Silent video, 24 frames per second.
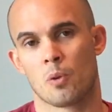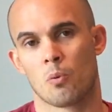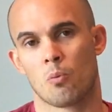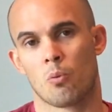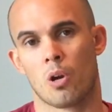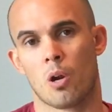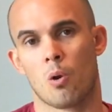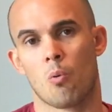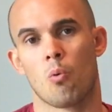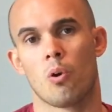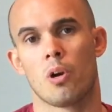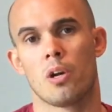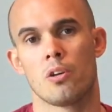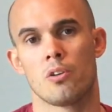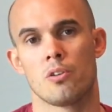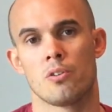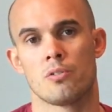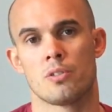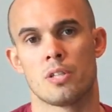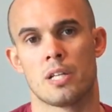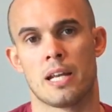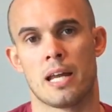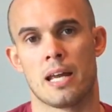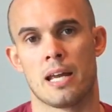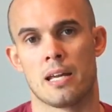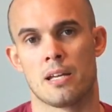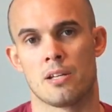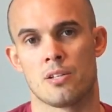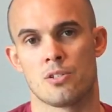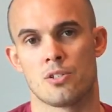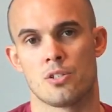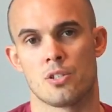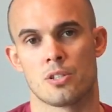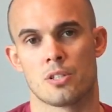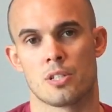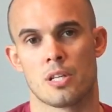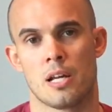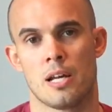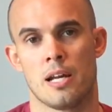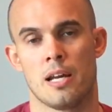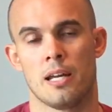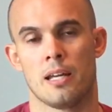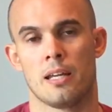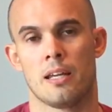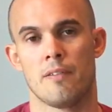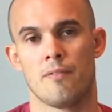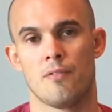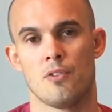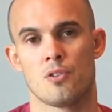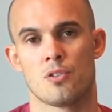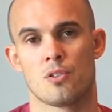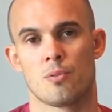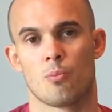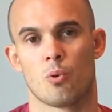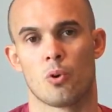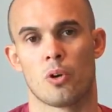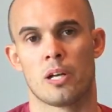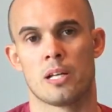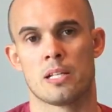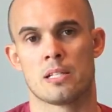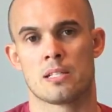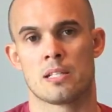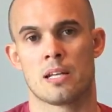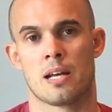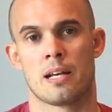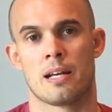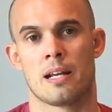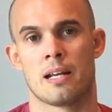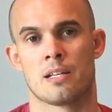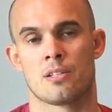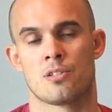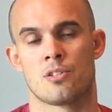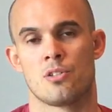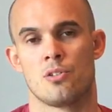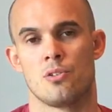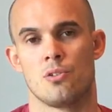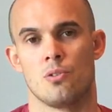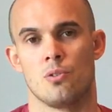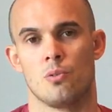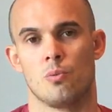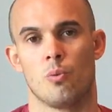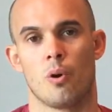What I want to do today is just give you some more insight as to